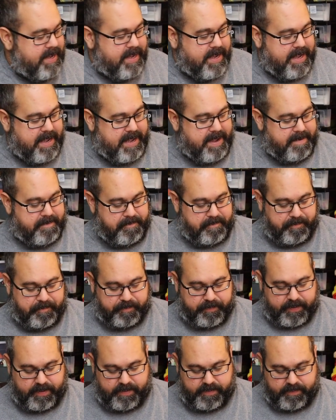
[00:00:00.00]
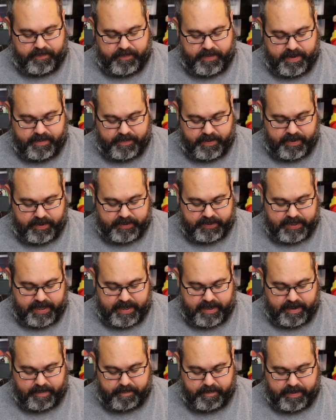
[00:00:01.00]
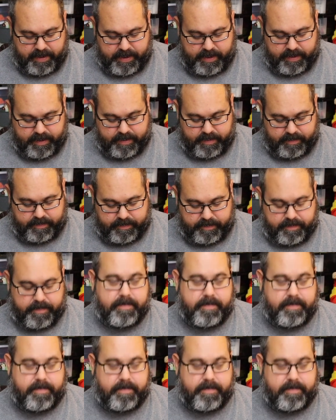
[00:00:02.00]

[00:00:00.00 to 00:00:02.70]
Um, a friend of ours had bought a